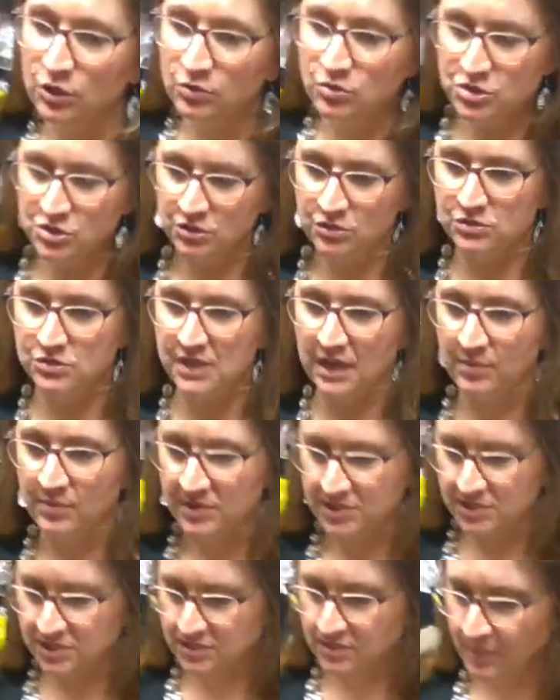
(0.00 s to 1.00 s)
choose how
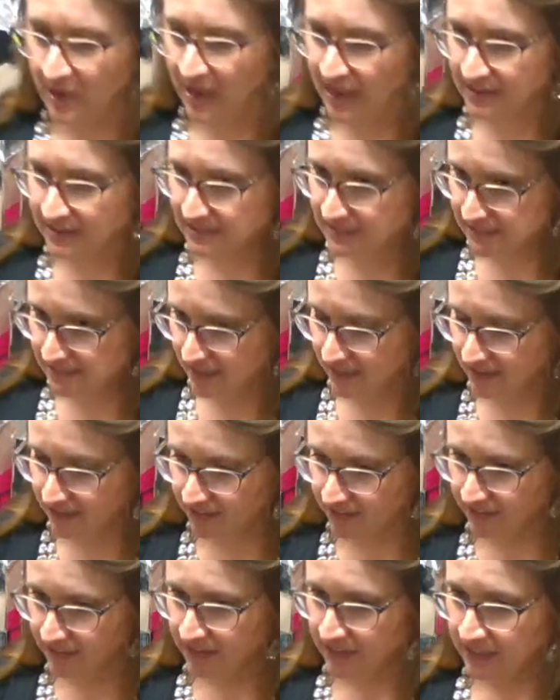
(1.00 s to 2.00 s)
much to buy and
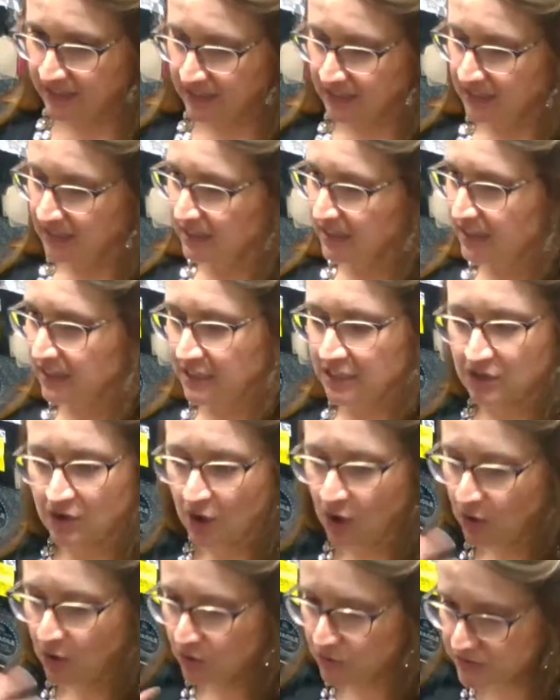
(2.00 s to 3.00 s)
sell. Your
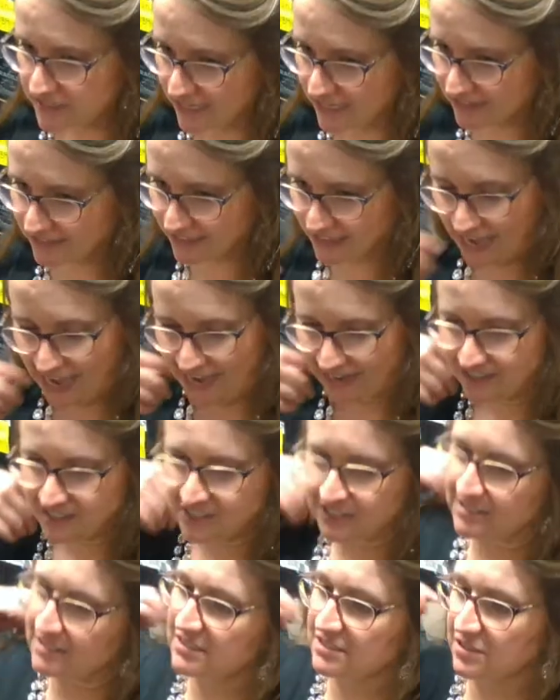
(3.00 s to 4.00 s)
own daily
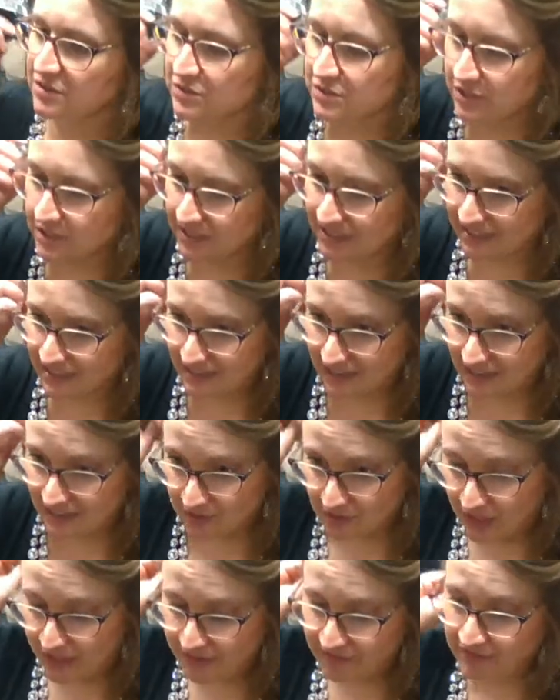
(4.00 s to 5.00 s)
actions, those are going to get
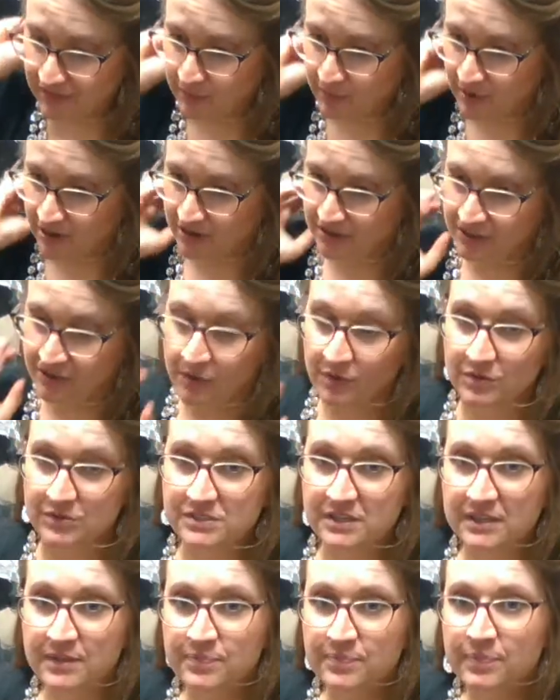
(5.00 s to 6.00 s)
you life of the party
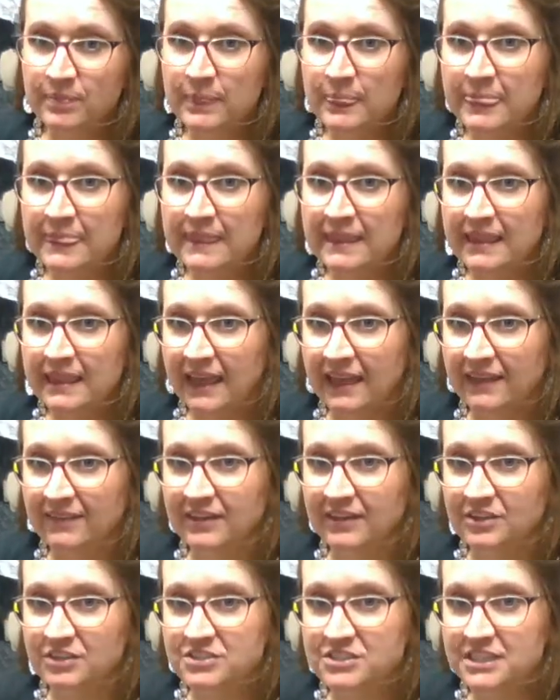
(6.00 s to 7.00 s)
goals. And
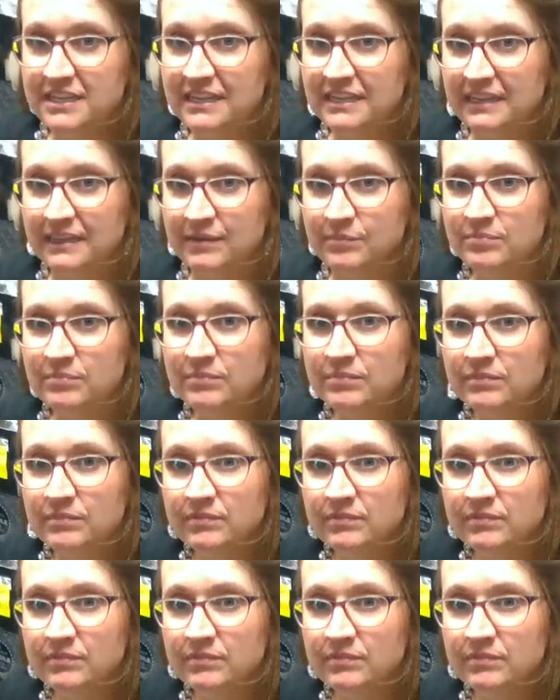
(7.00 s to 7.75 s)
then your team,